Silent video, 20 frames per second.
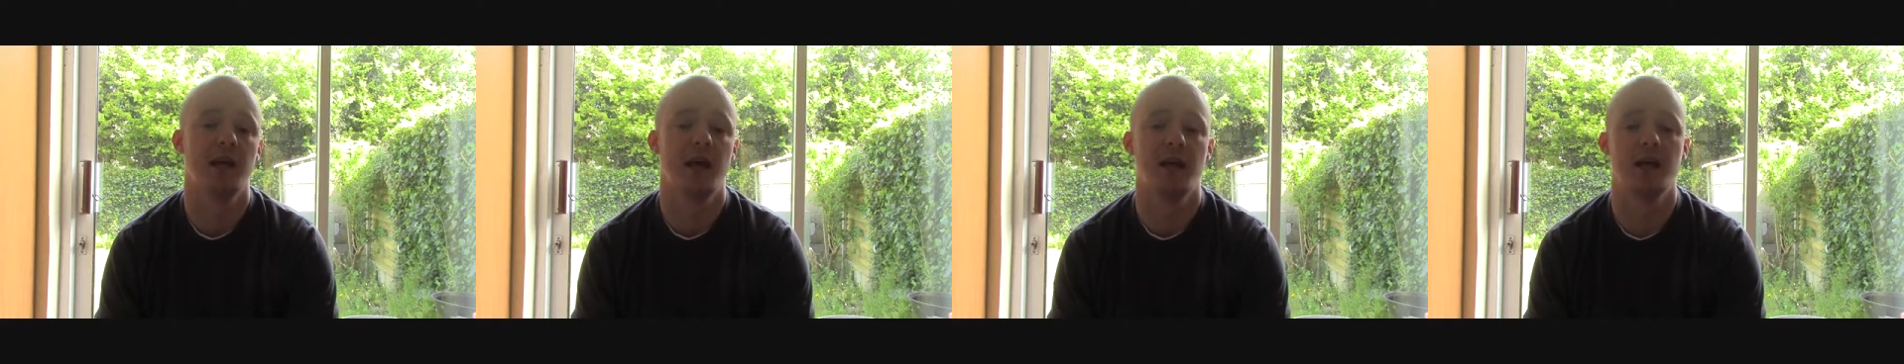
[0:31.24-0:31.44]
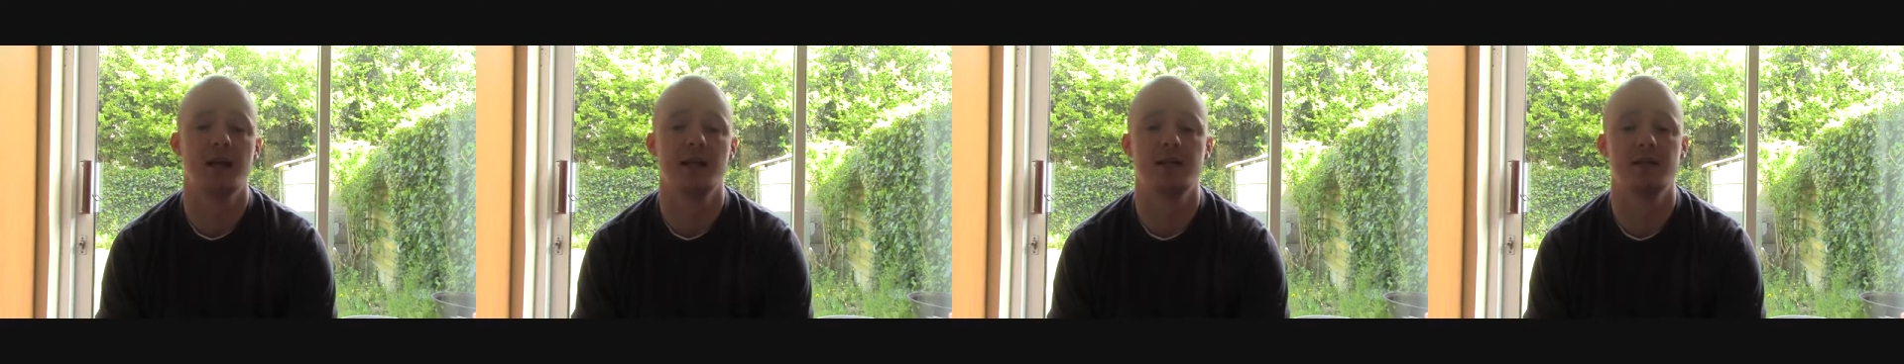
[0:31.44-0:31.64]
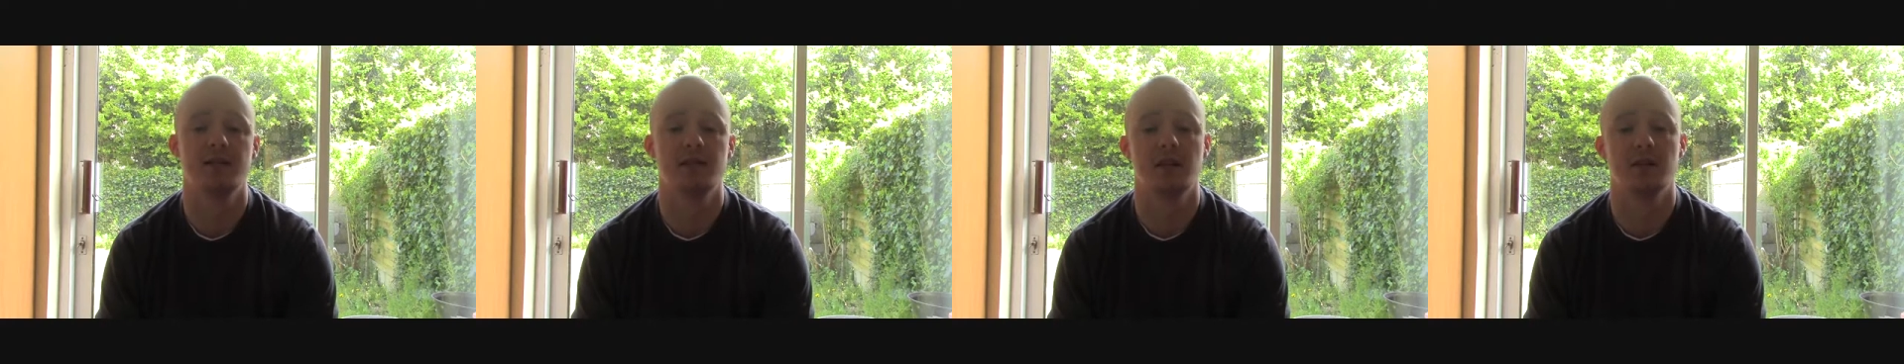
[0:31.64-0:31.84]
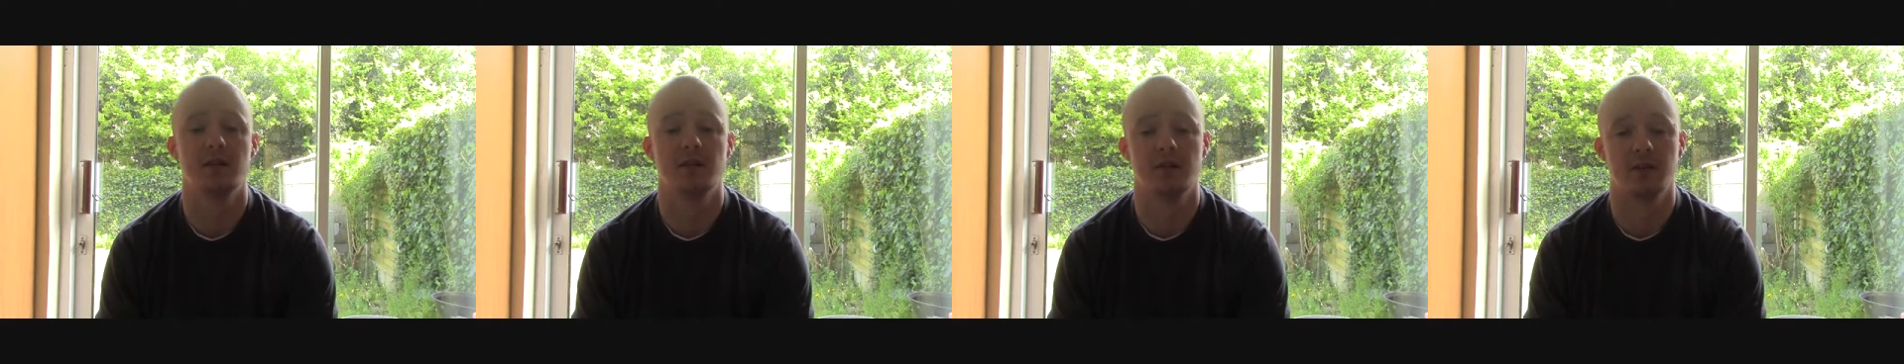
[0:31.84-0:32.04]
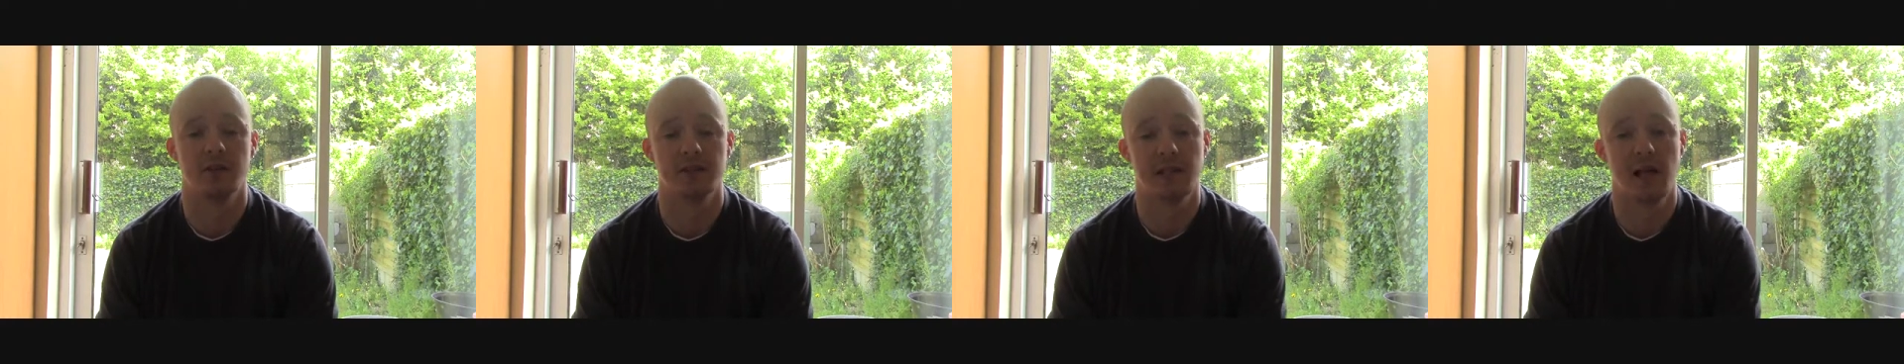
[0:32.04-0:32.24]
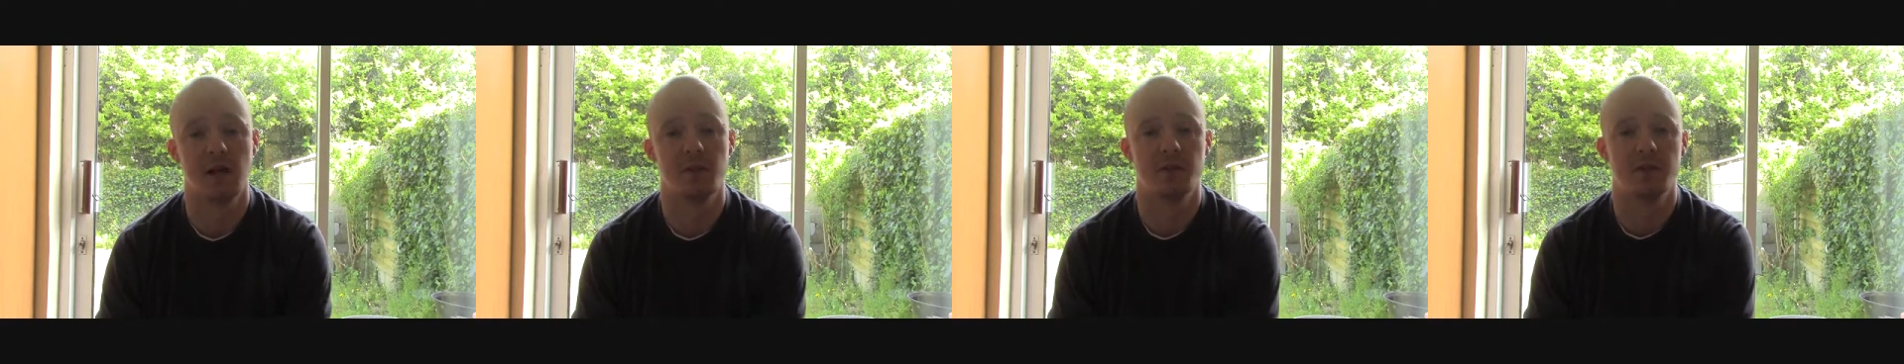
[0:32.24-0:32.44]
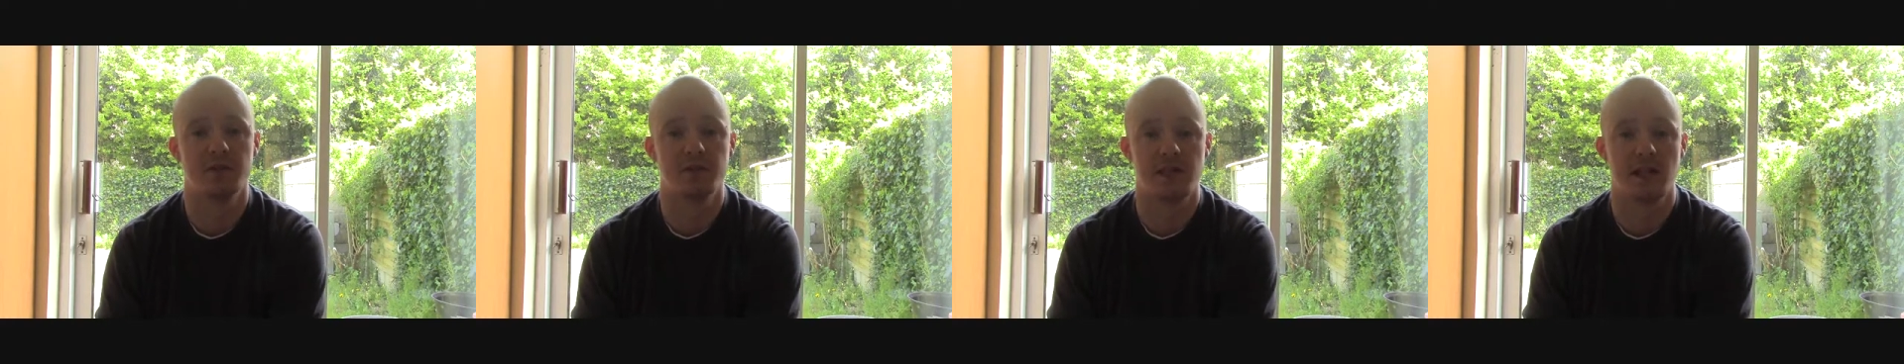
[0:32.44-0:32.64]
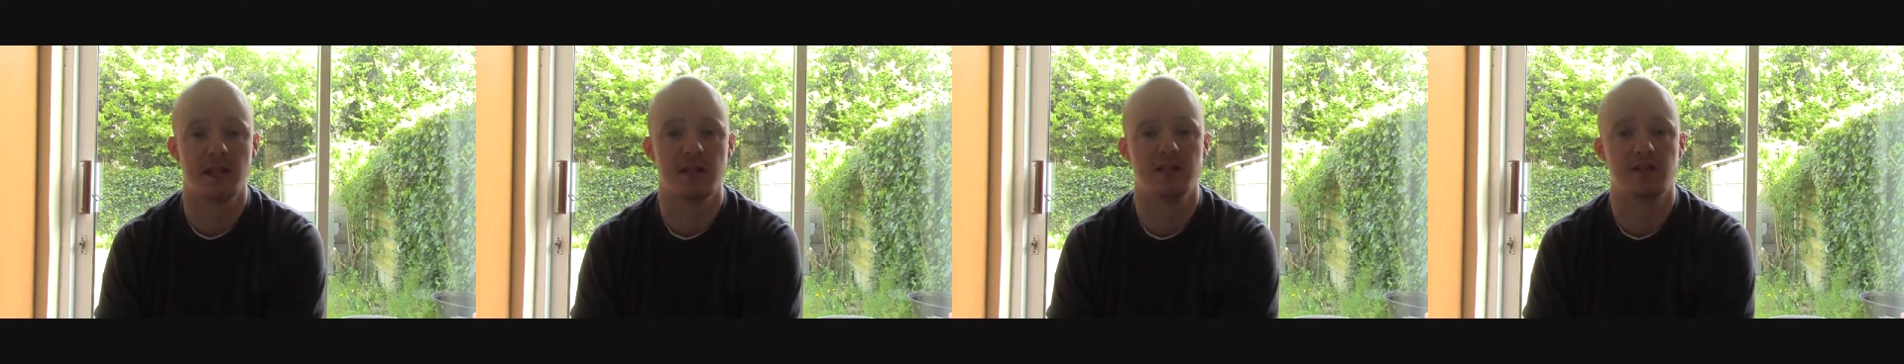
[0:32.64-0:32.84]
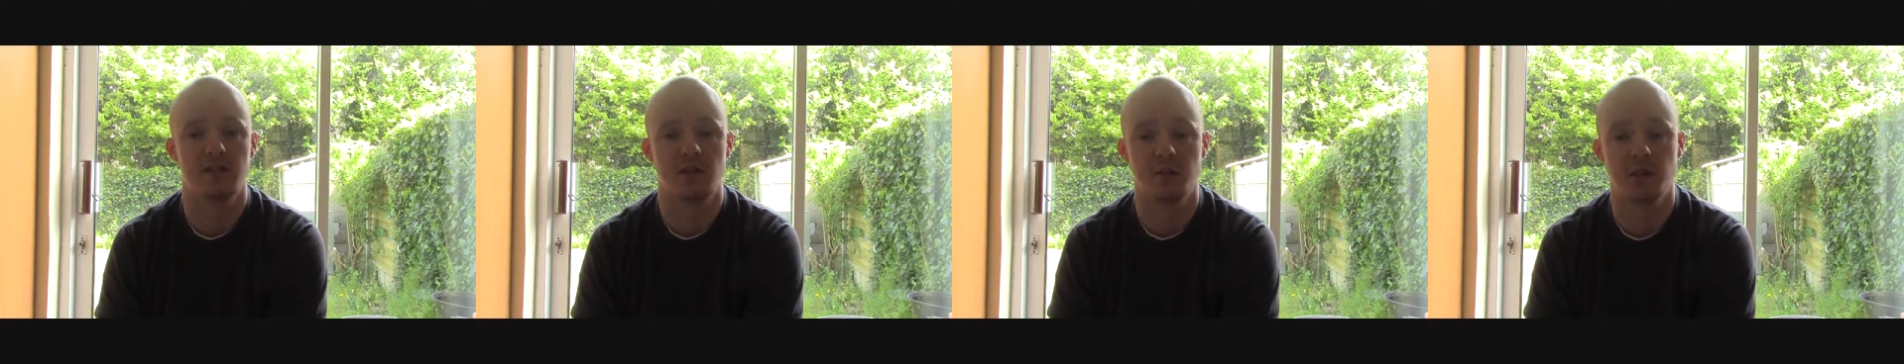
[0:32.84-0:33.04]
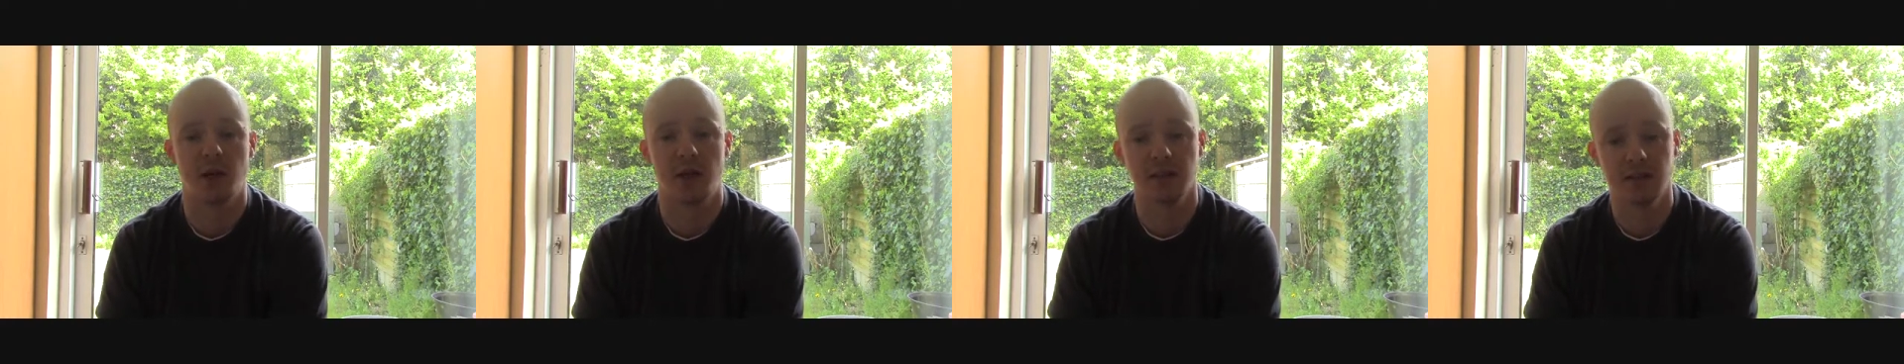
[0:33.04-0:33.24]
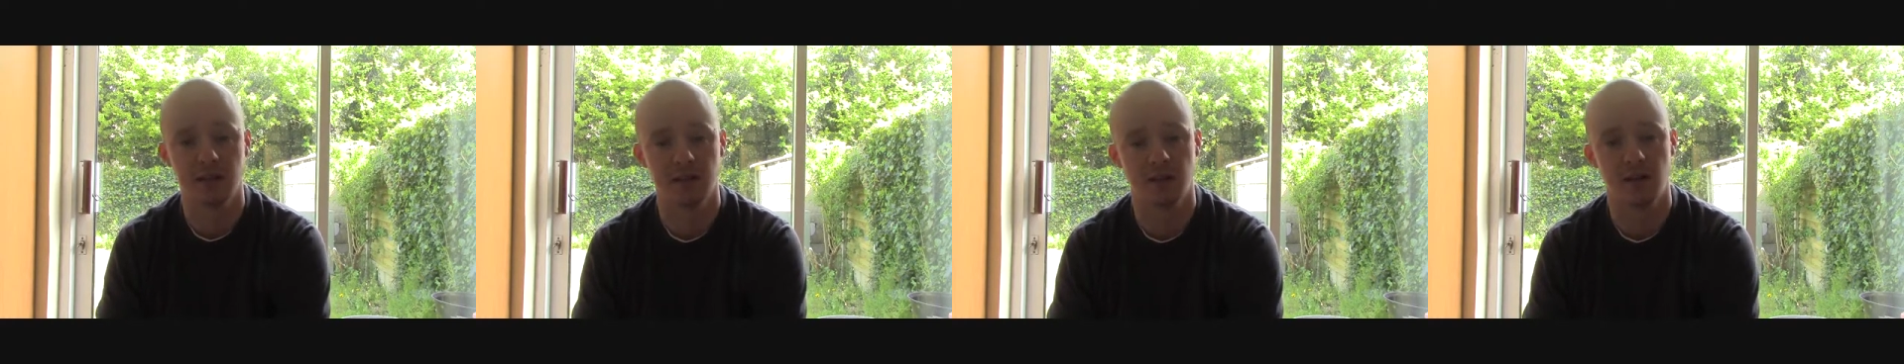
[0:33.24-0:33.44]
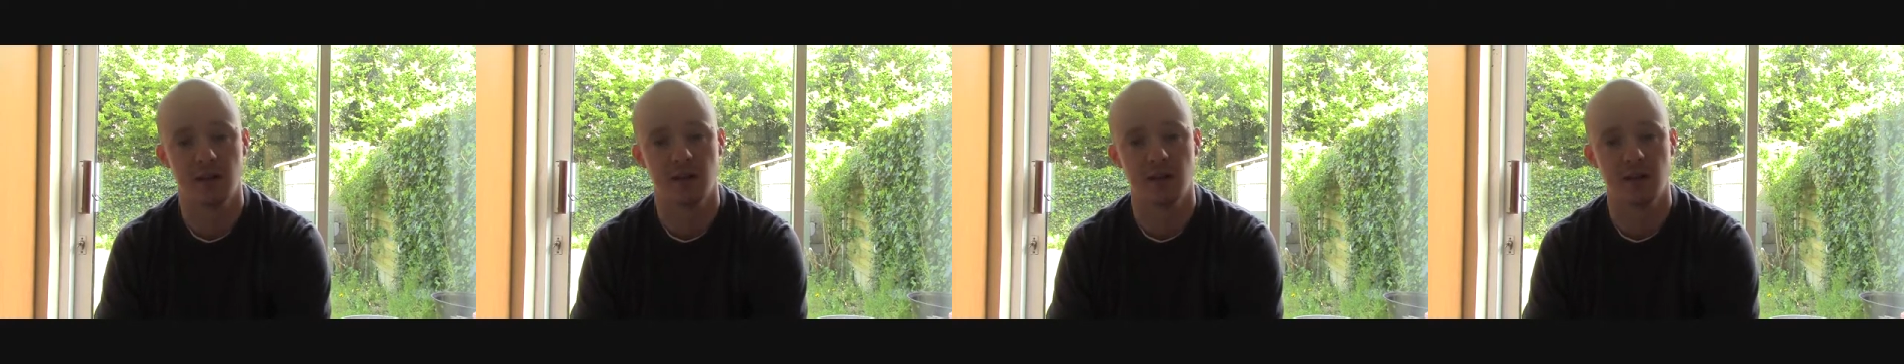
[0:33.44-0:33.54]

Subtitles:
is another example of state discrimination